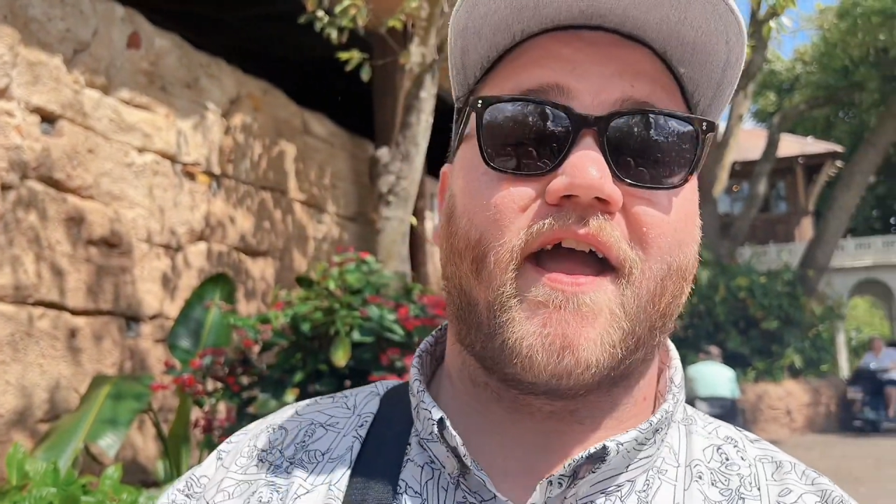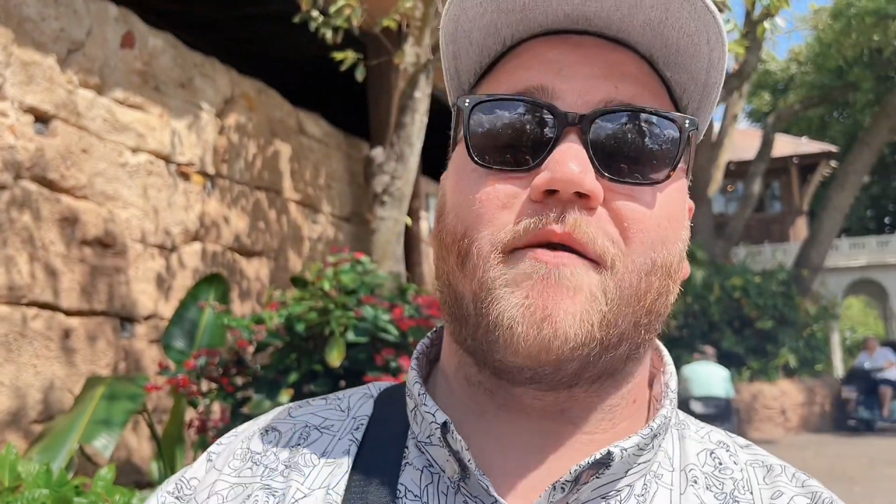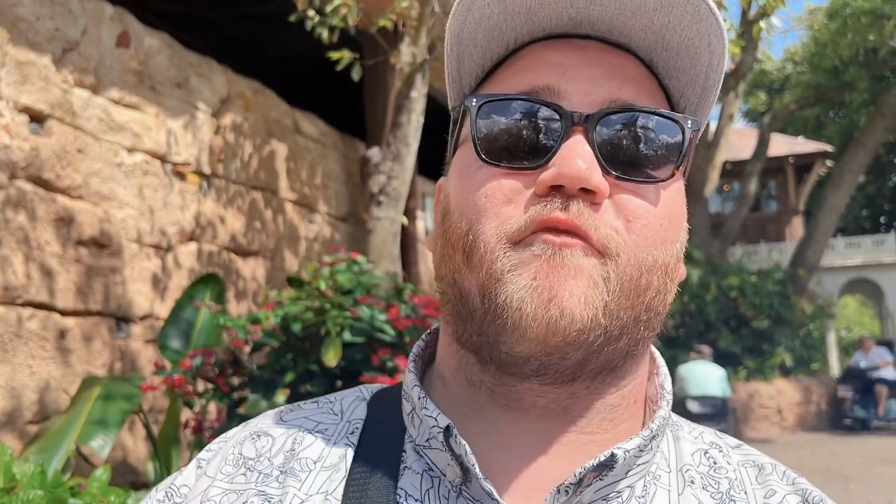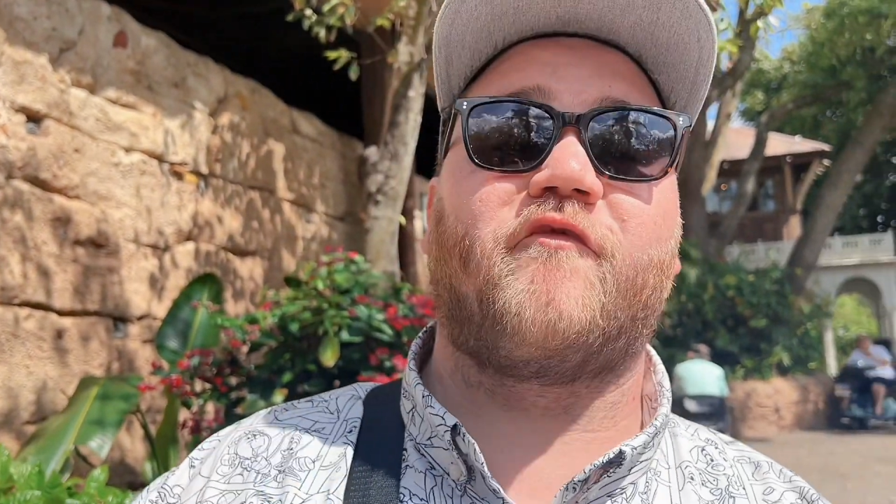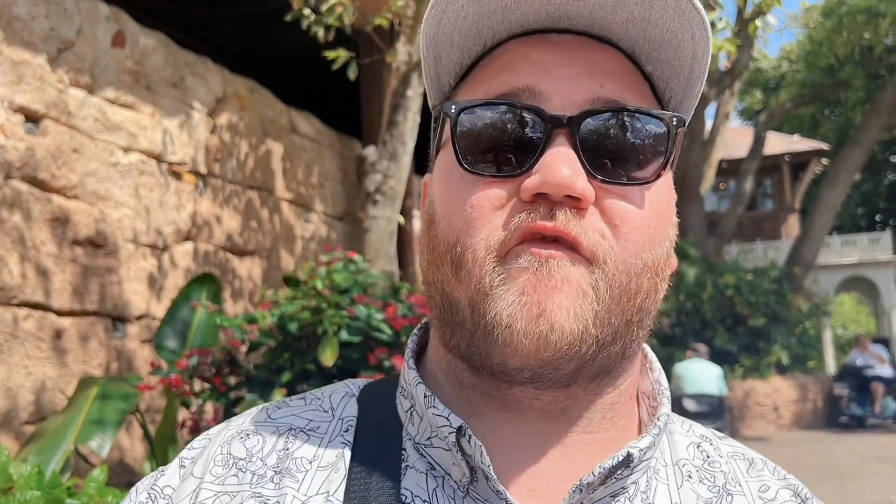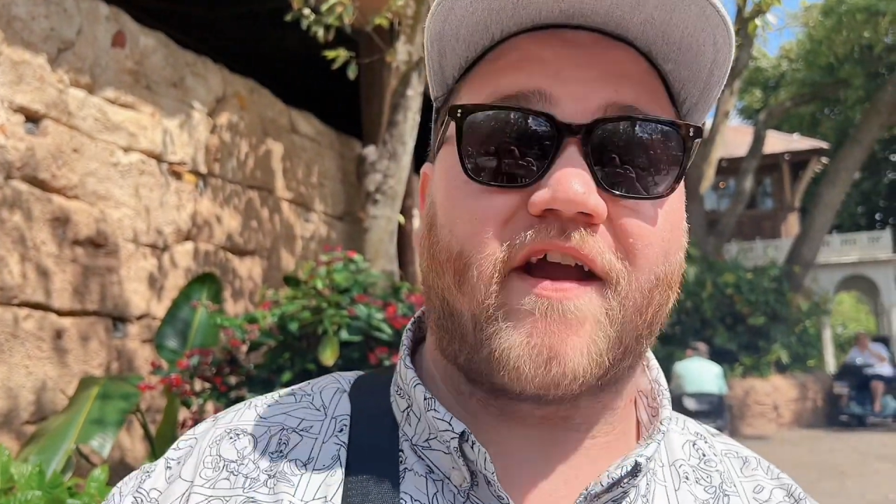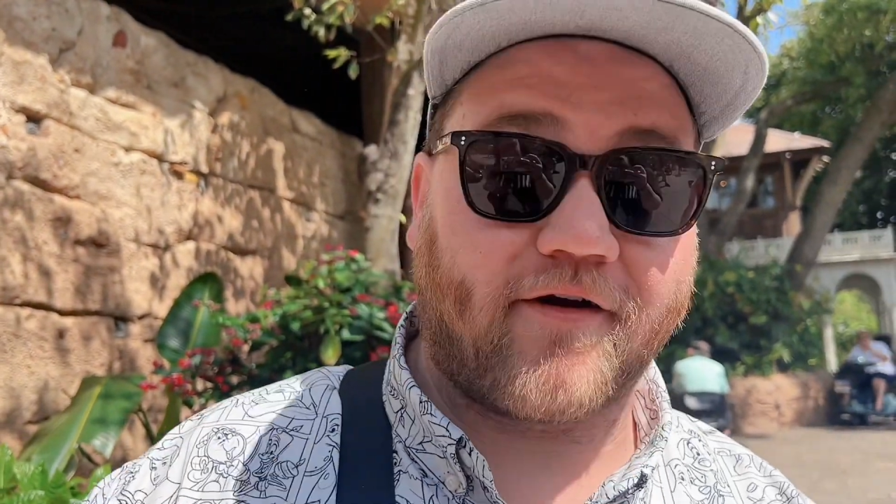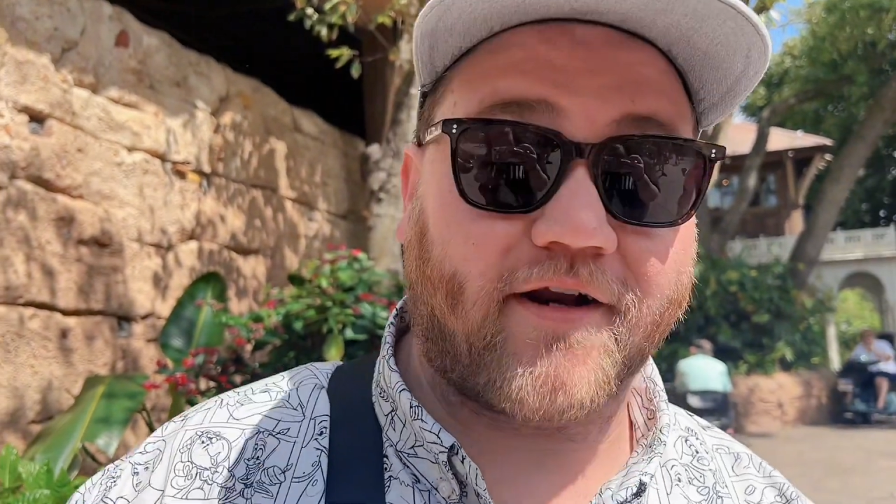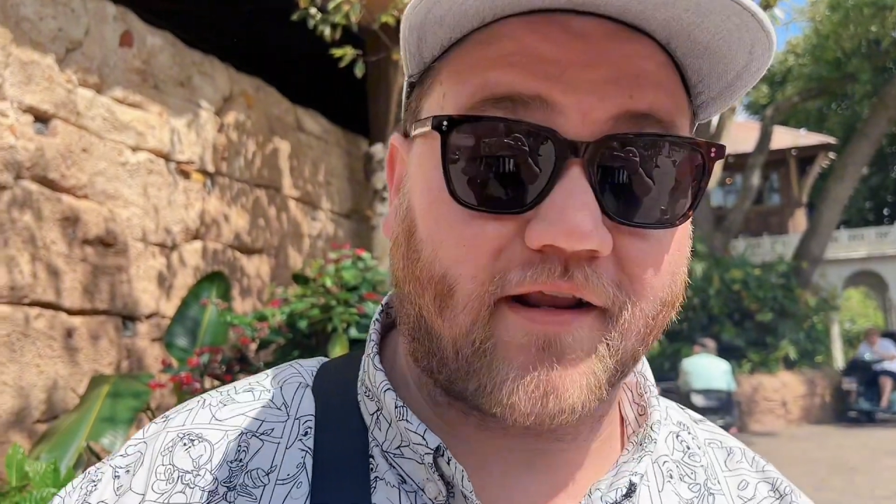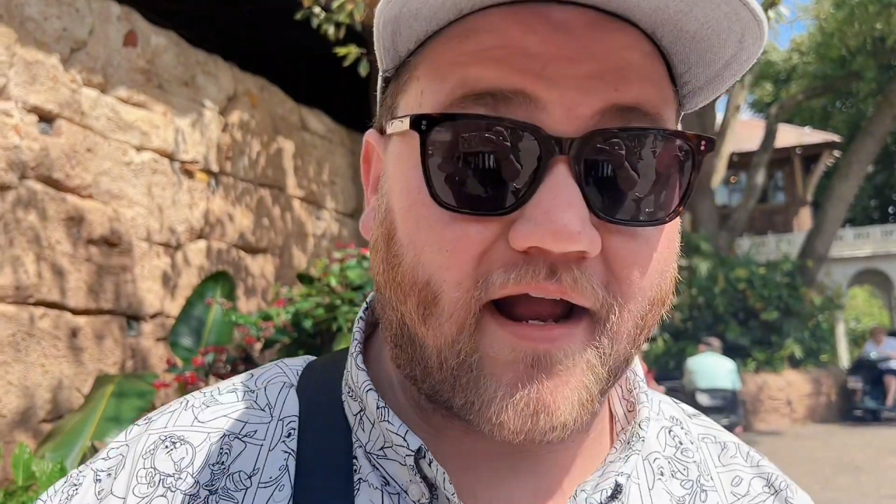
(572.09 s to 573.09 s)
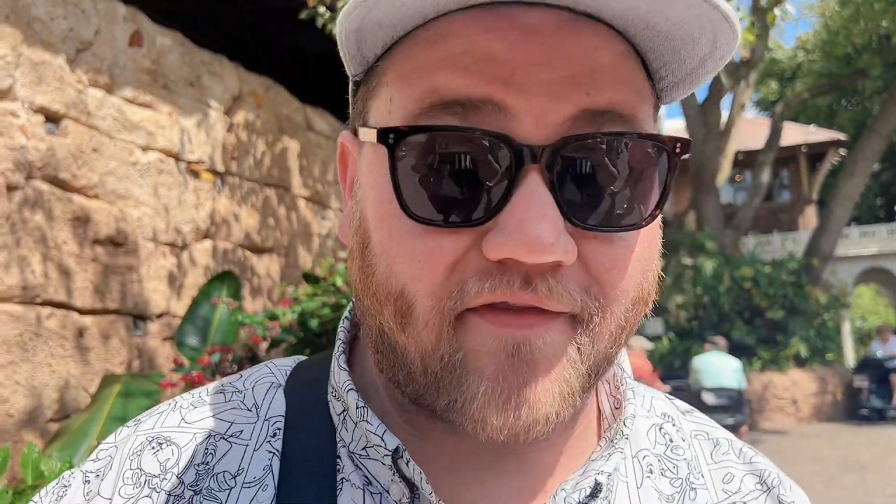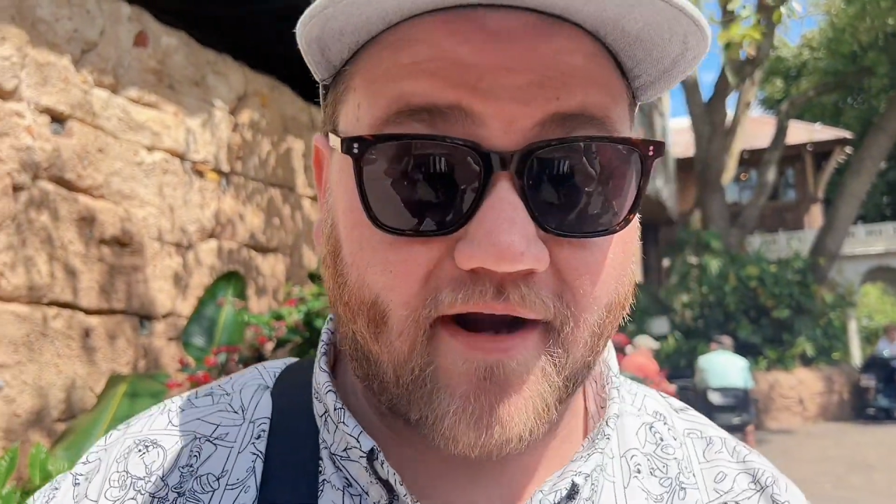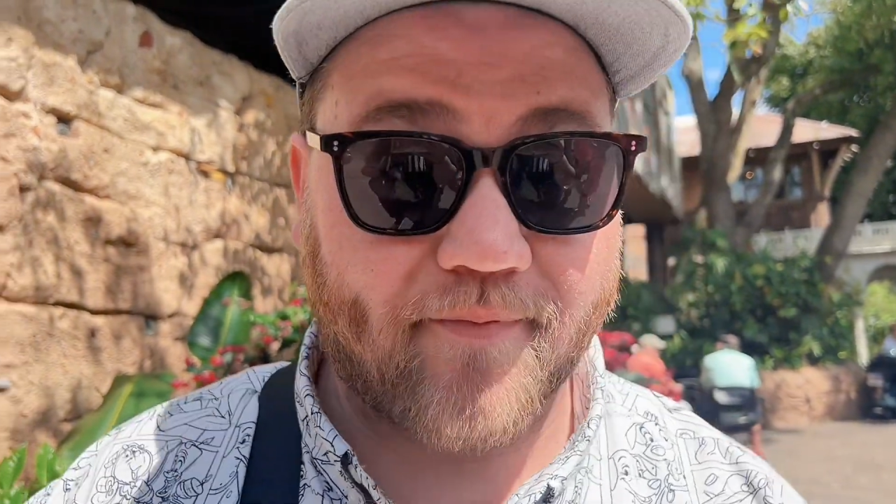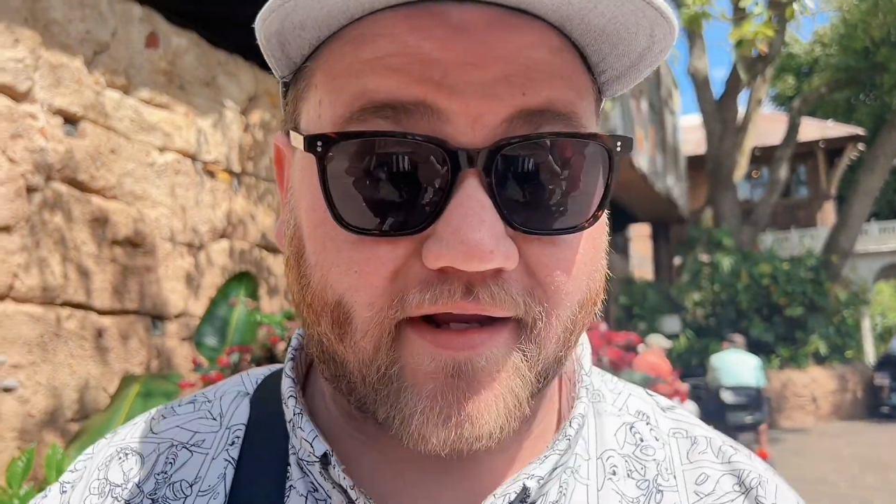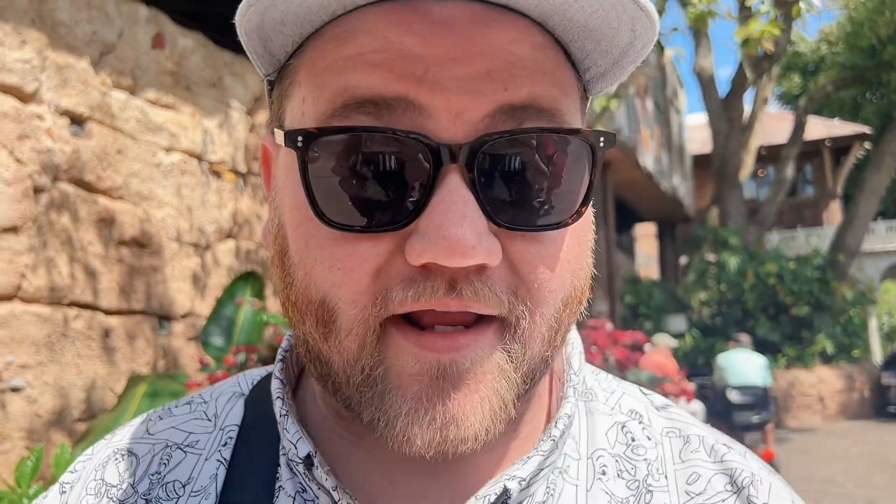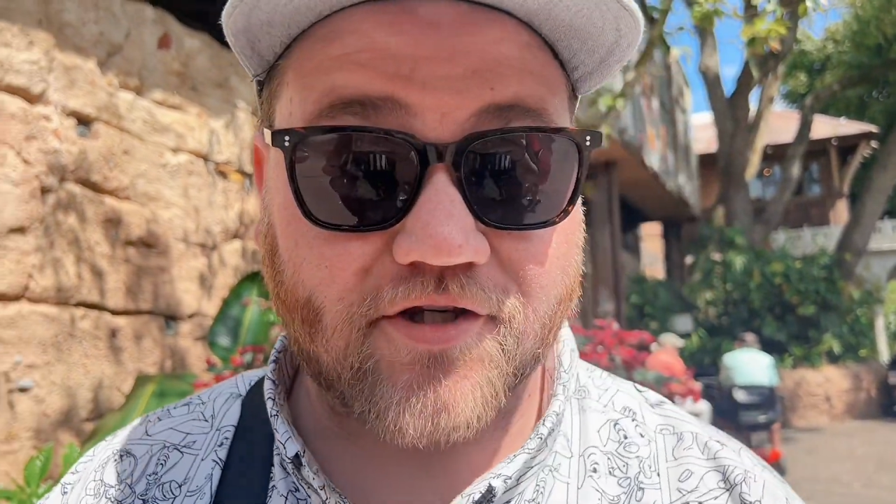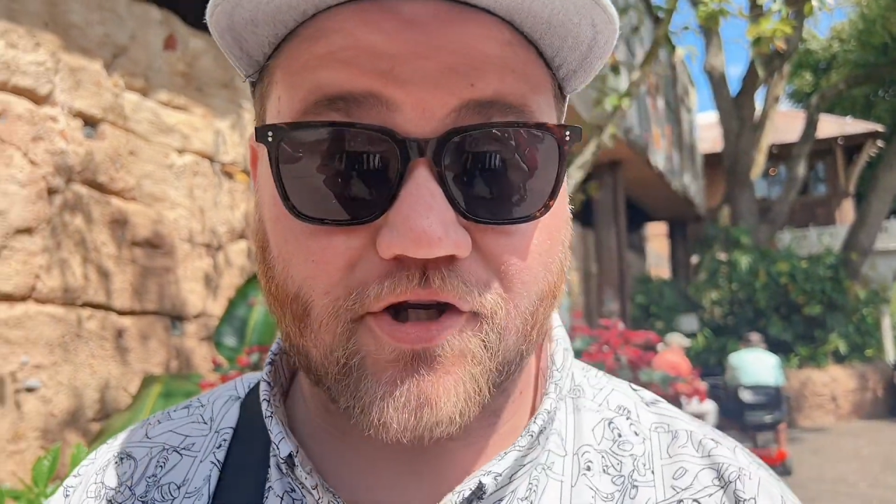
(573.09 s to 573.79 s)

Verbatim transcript: am very glad that I picked that